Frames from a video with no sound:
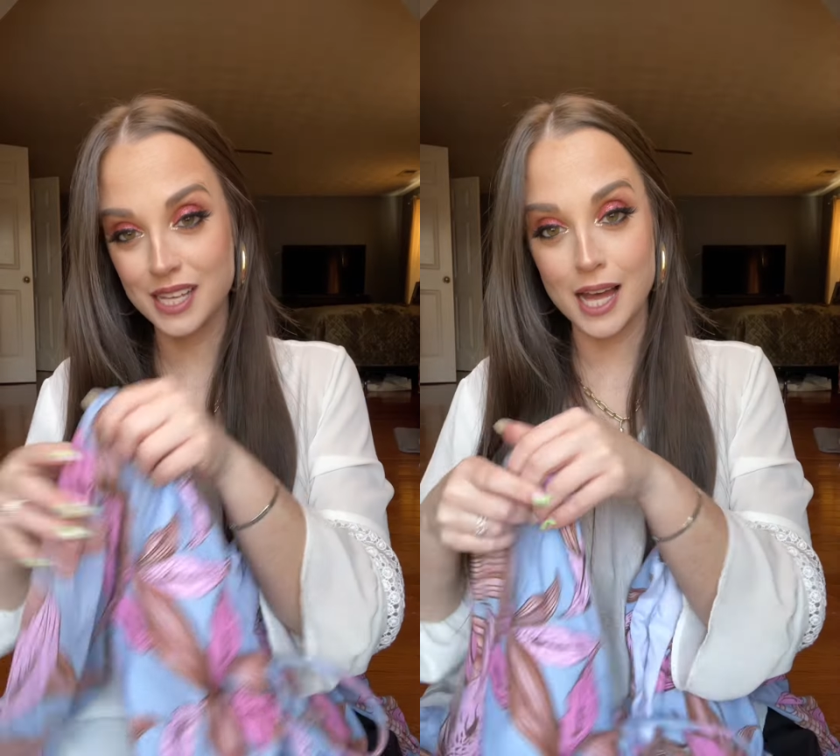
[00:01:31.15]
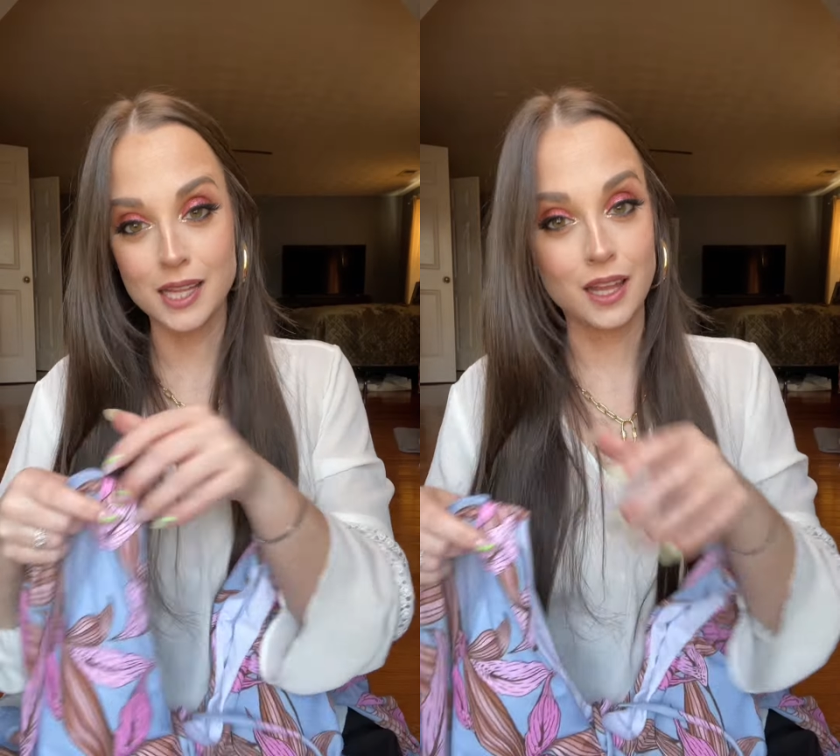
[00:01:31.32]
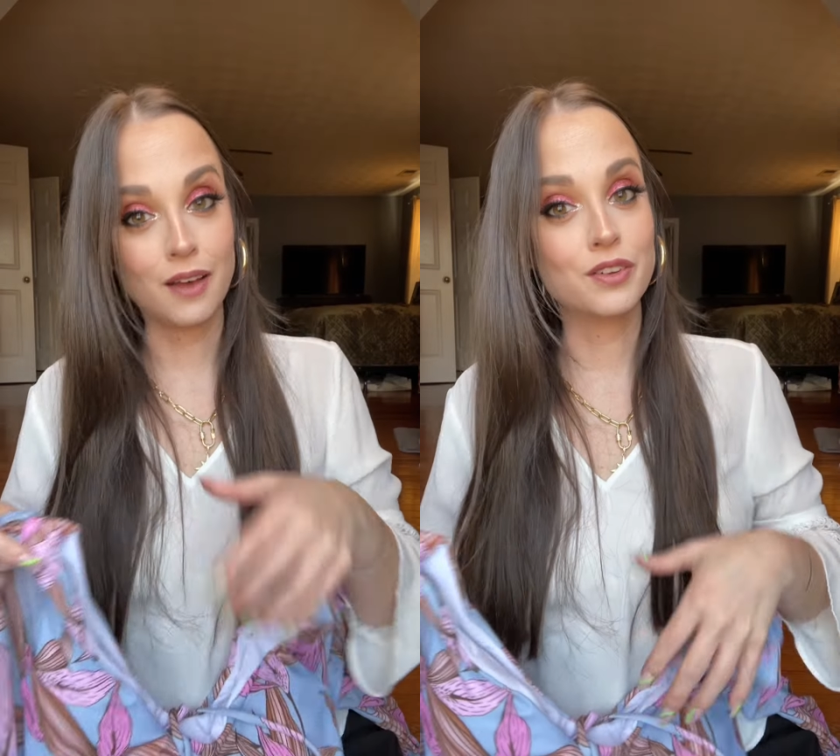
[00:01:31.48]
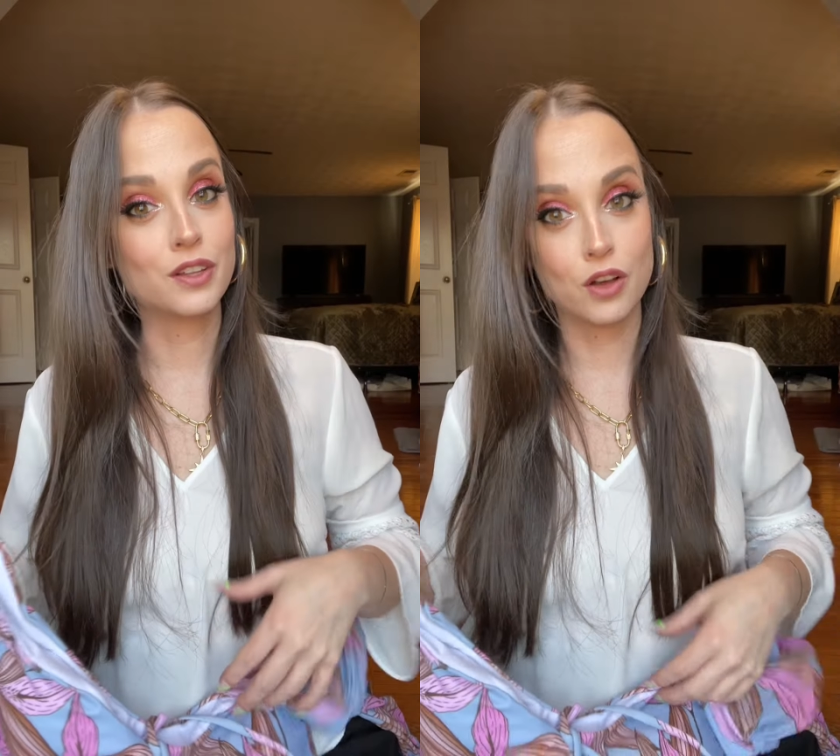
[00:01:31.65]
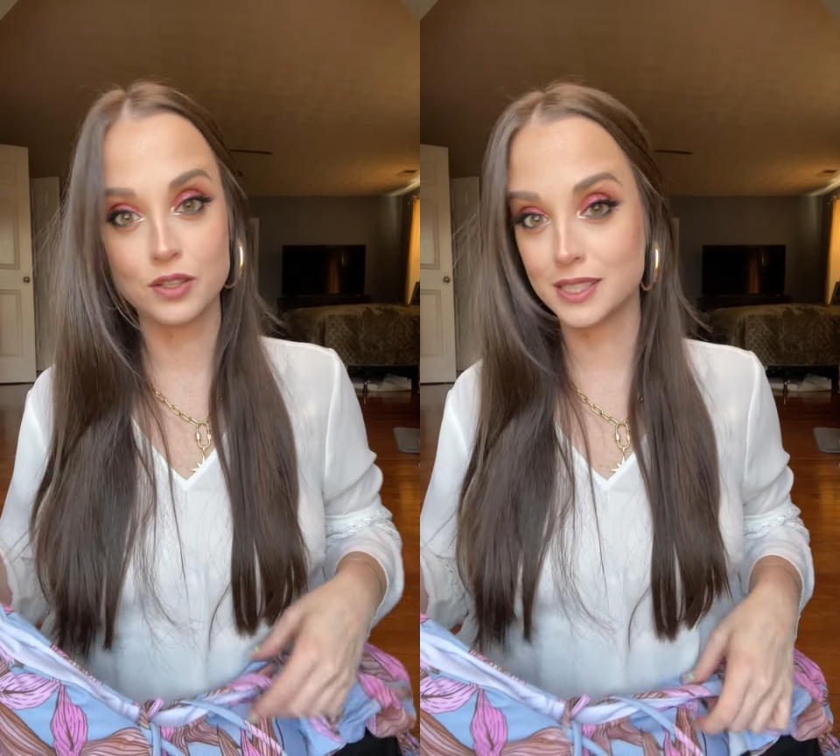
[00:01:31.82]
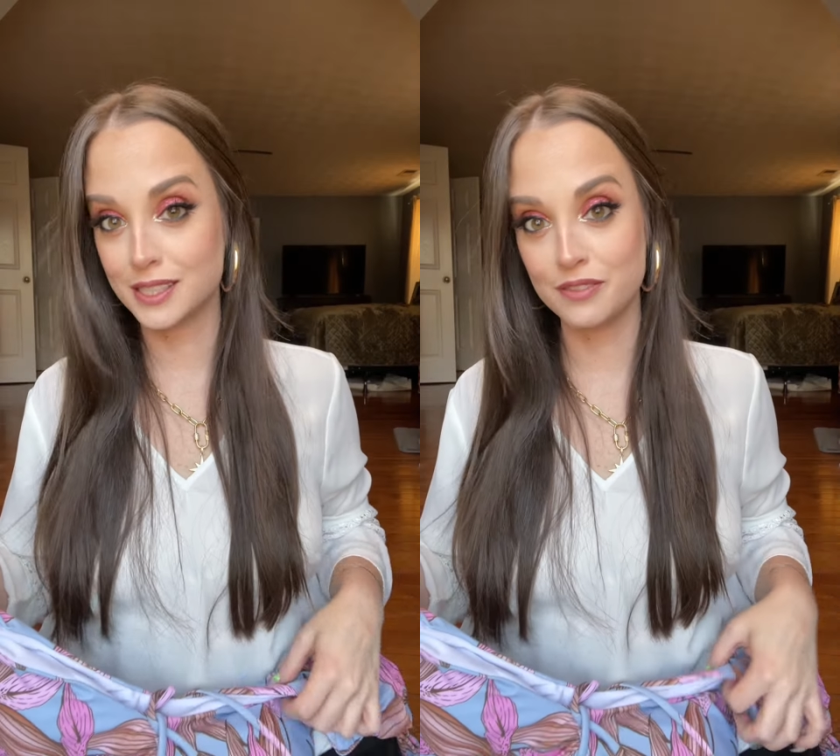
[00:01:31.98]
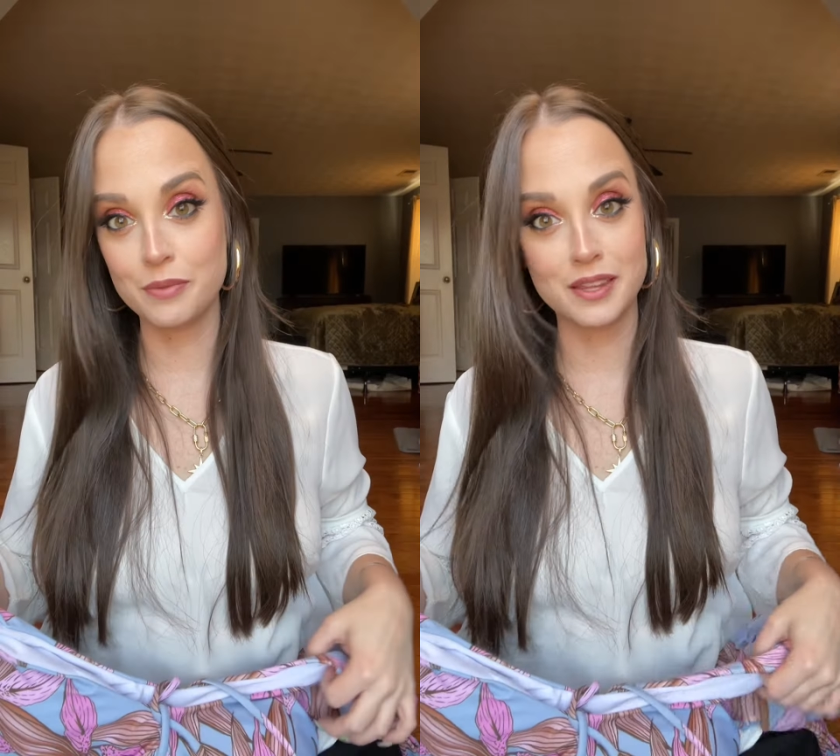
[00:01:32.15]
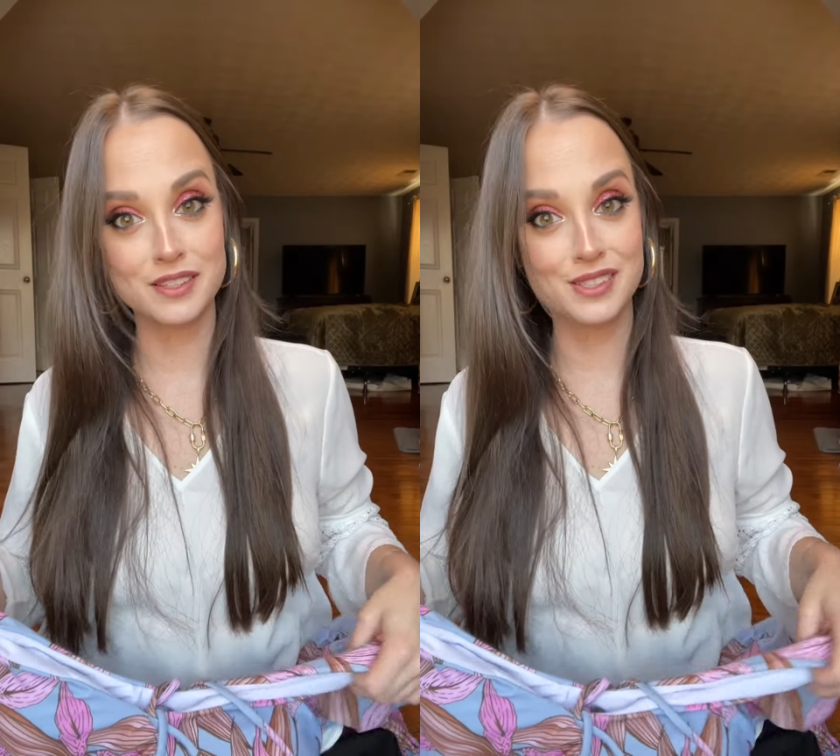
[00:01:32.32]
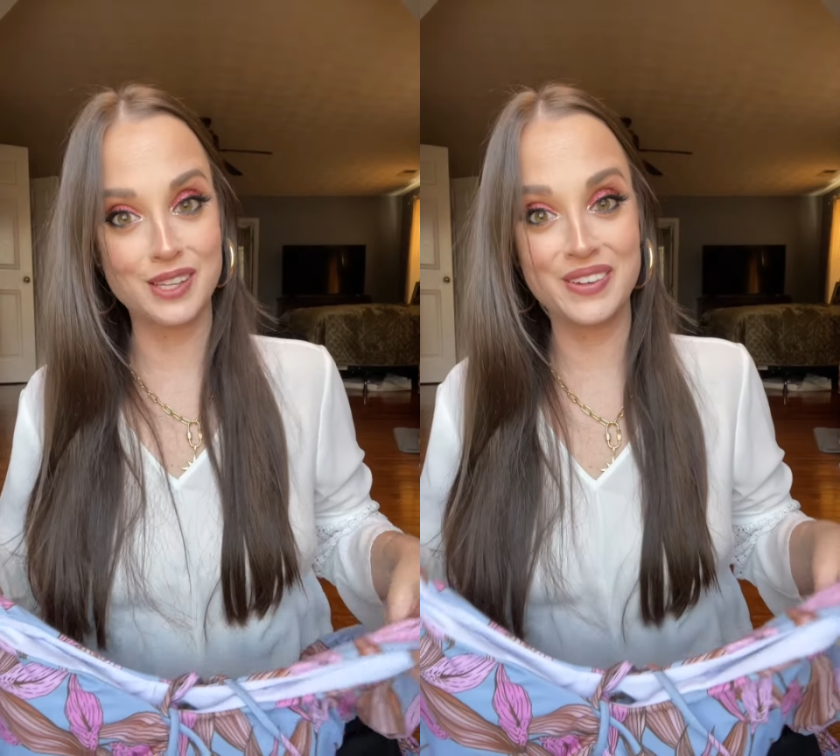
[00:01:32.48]
I love a long sleeve
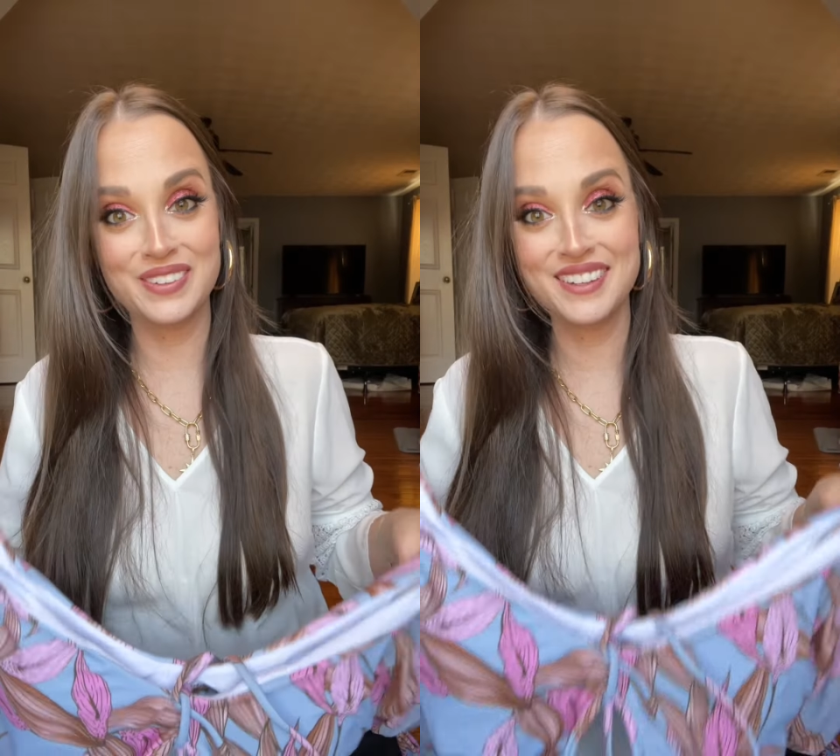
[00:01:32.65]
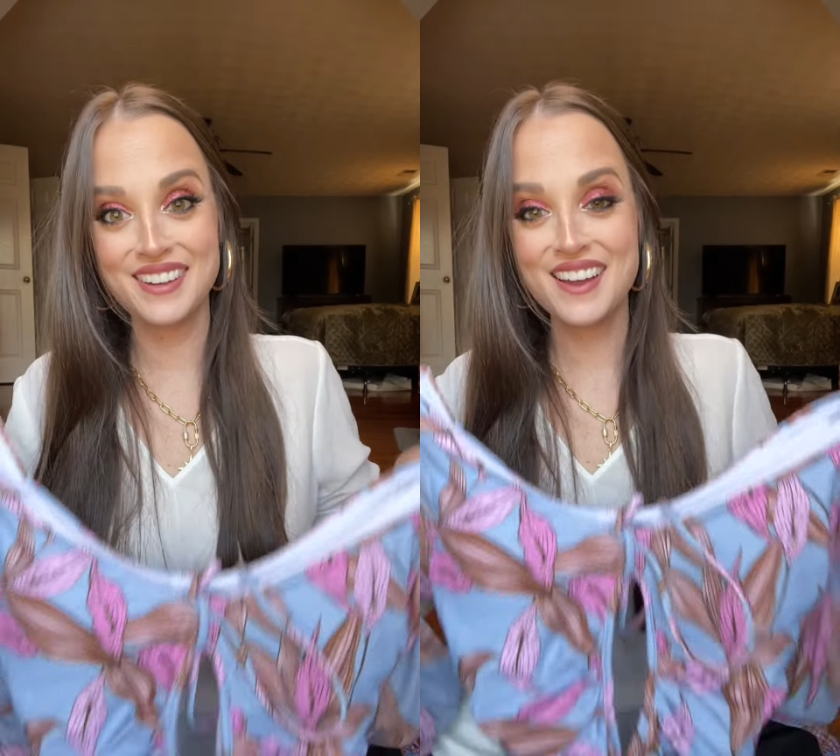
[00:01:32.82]
bathing suit.